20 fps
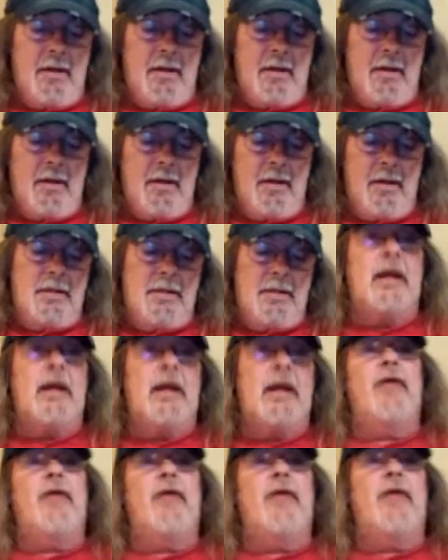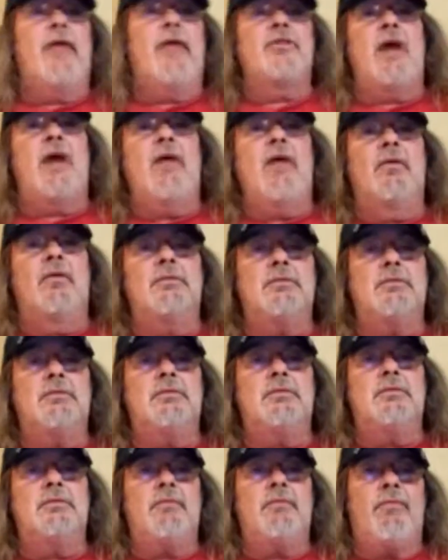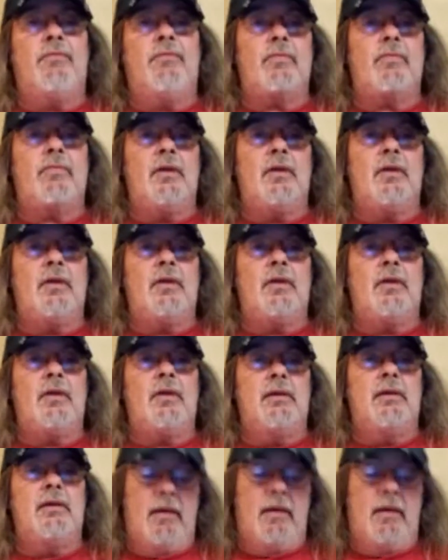I got out of the shower and